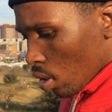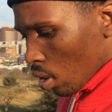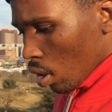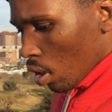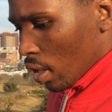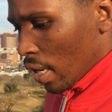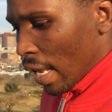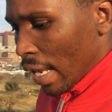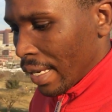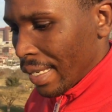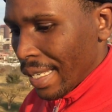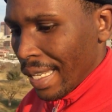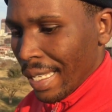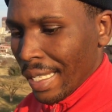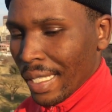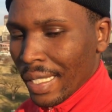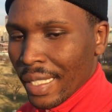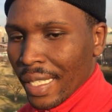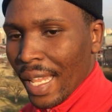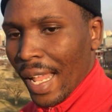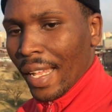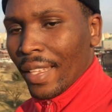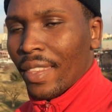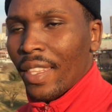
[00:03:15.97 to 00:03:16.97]
all I need is
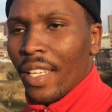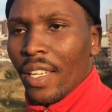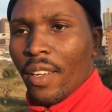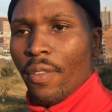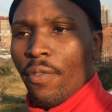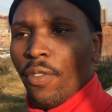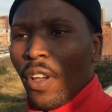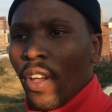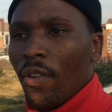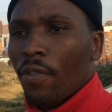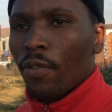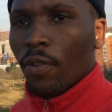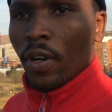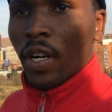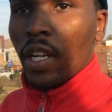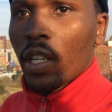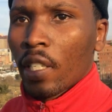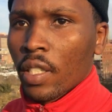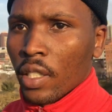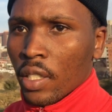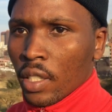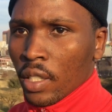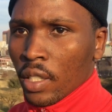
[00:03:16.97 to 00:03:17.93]
like 35 rand.